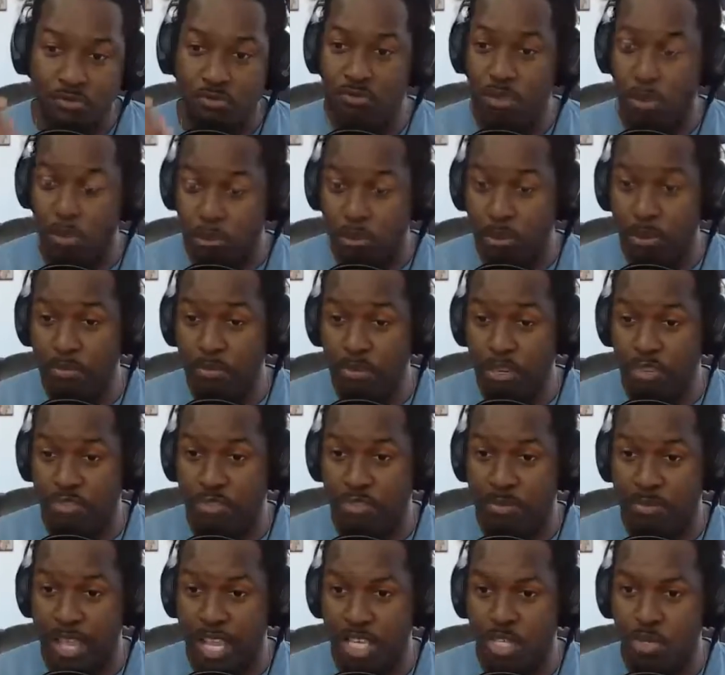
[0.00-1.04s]
the previews
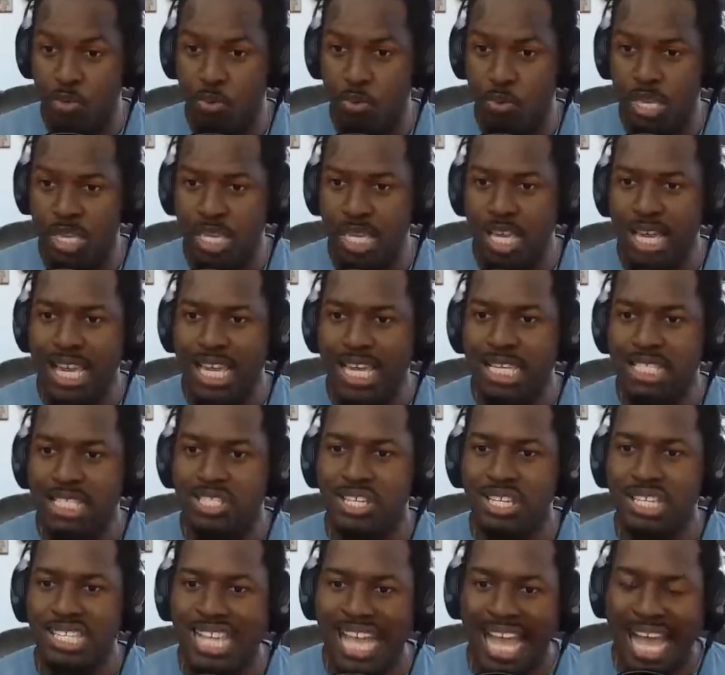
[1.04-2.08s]
from next week,
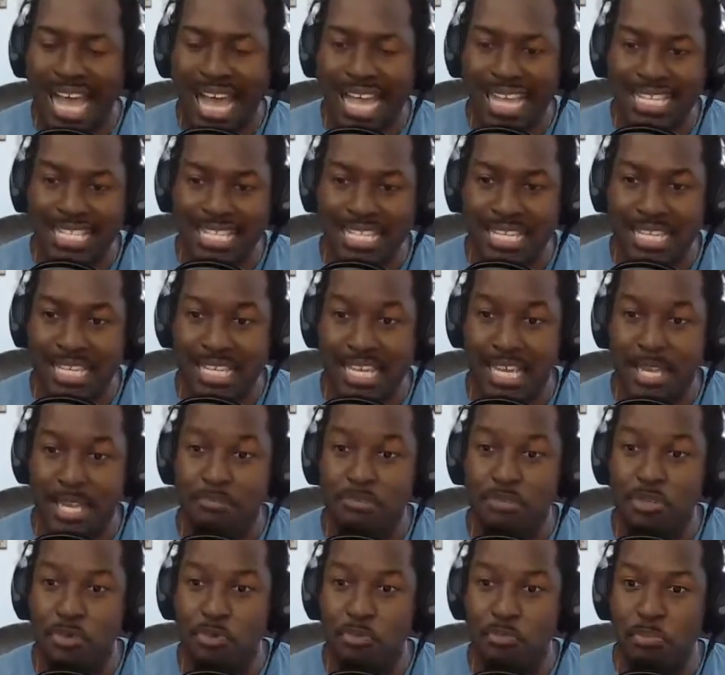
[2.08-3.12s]
she's asking
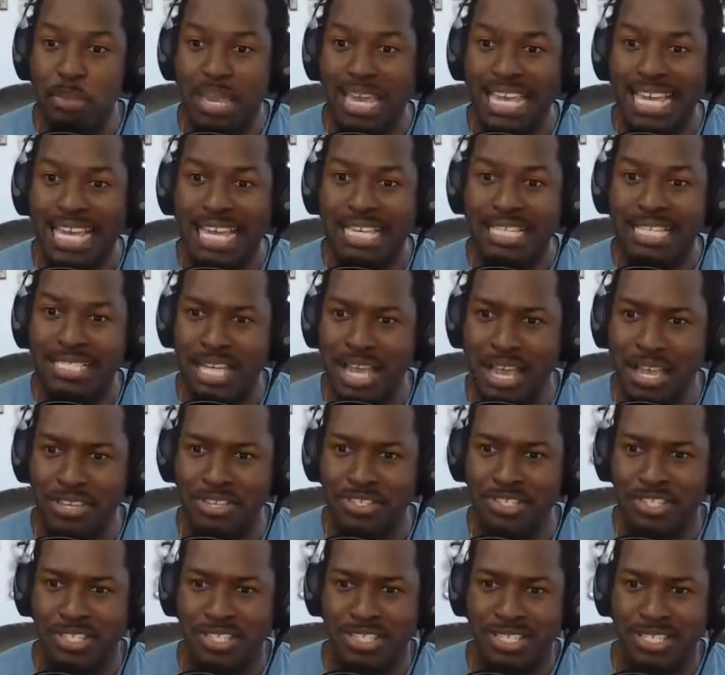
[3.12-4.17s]
him to make
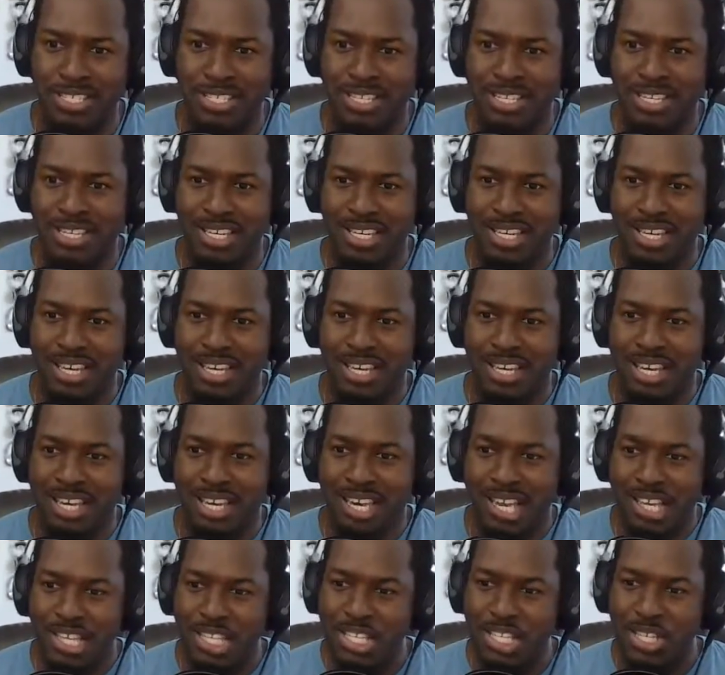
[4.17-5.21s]
changes.
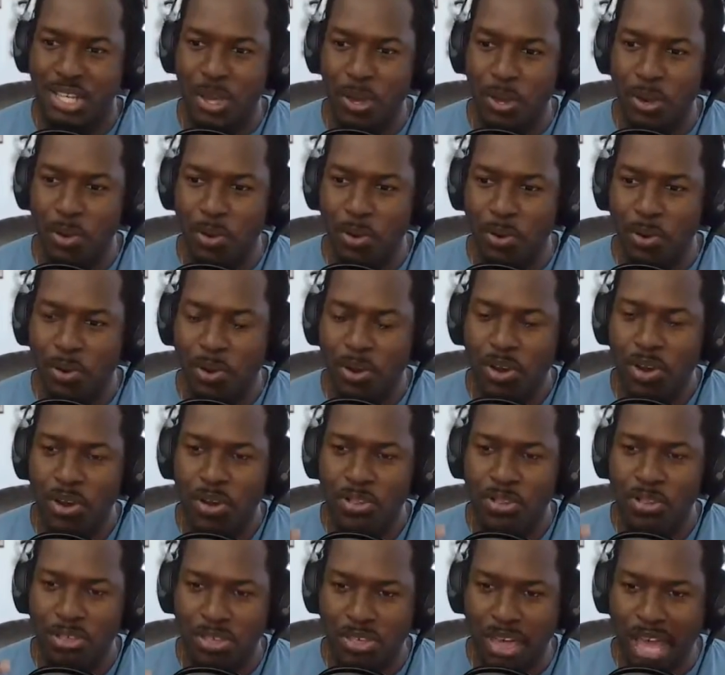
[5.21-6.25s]
So
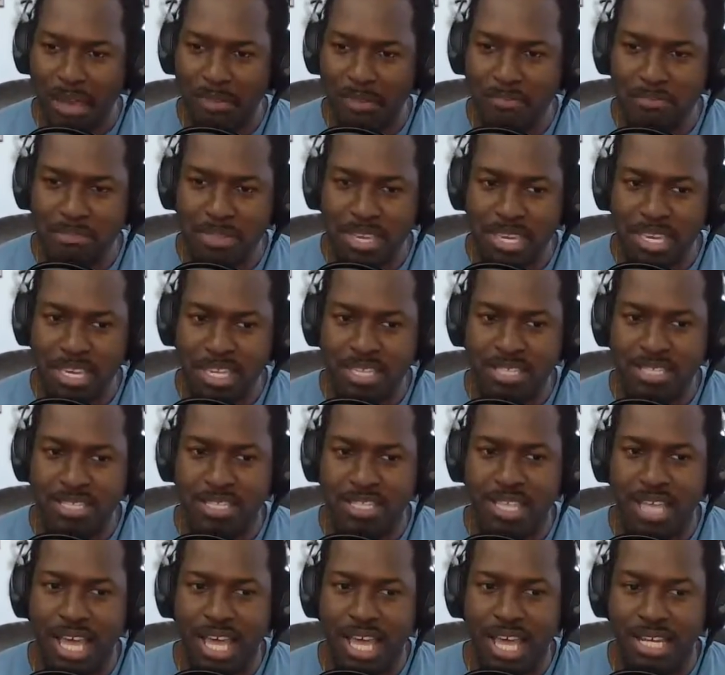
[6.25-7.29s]
that
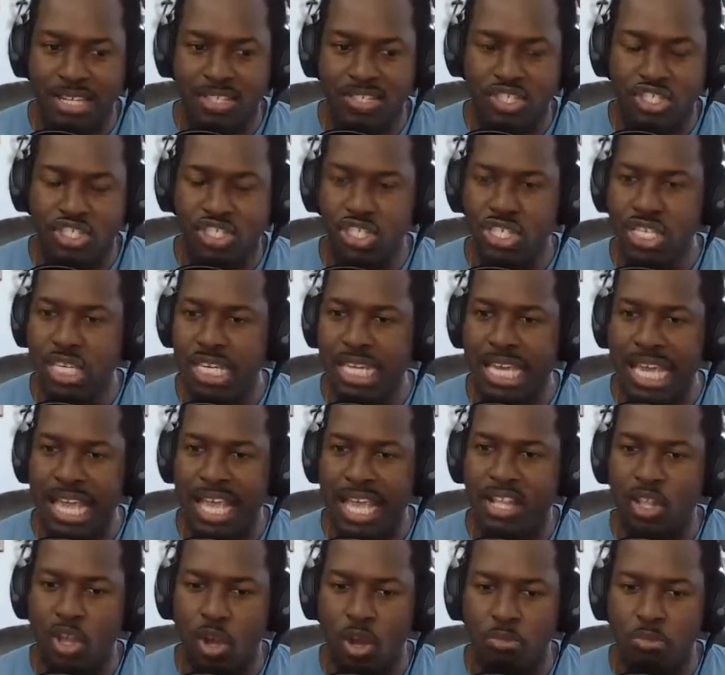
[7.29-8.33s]
means that she
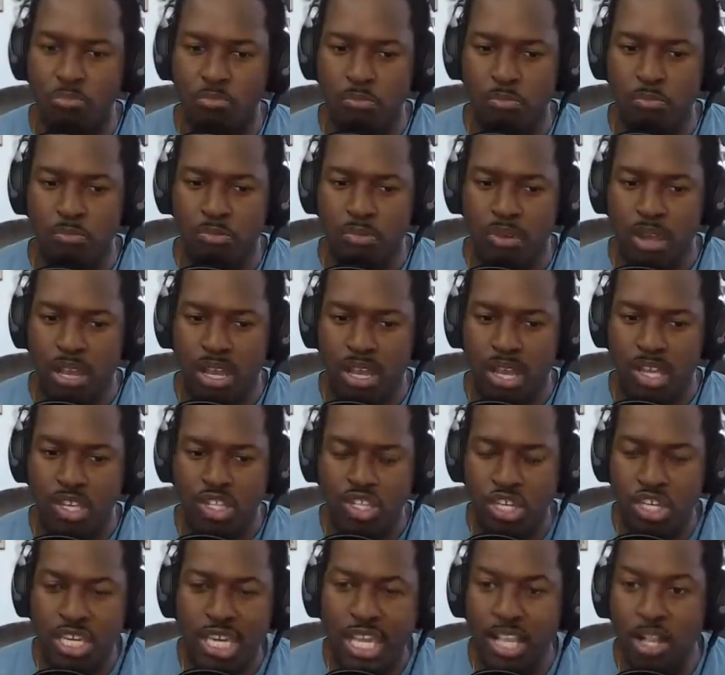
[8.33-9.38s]
cannot
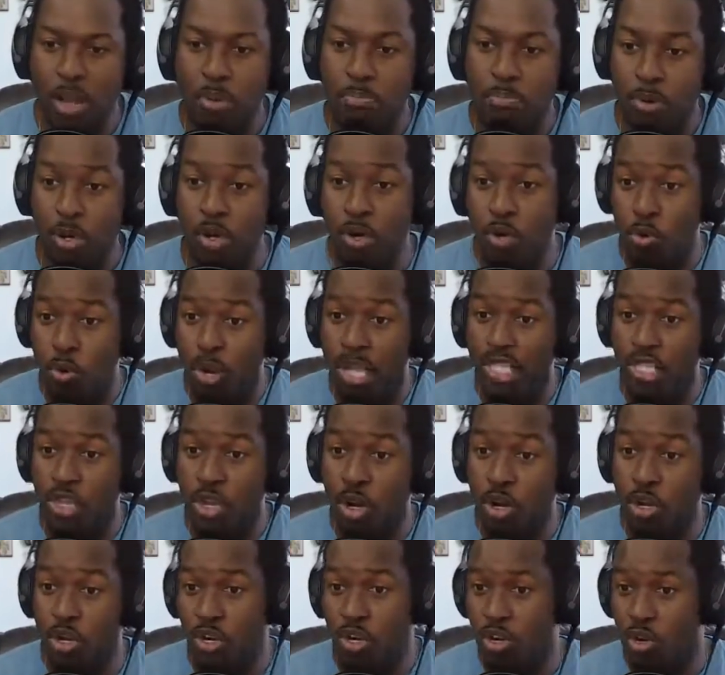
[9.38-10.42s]
progress
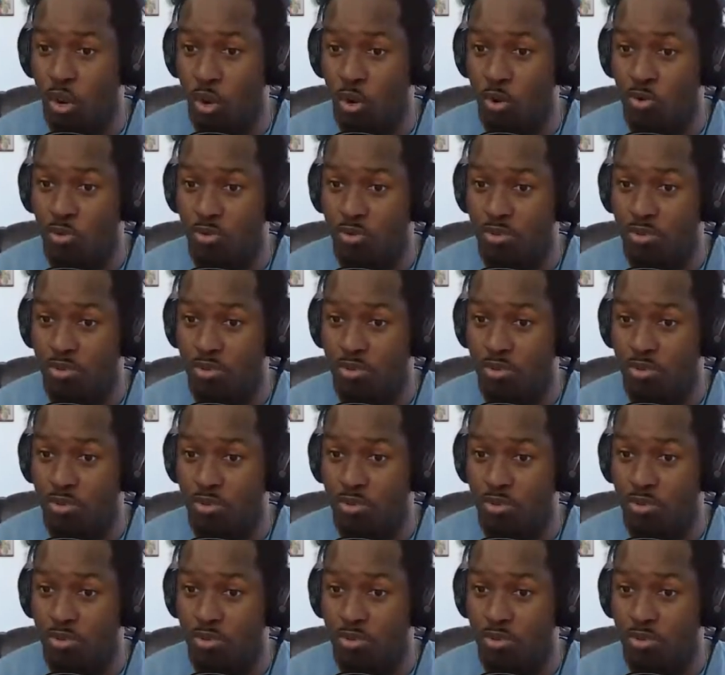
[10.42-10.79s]
on her own.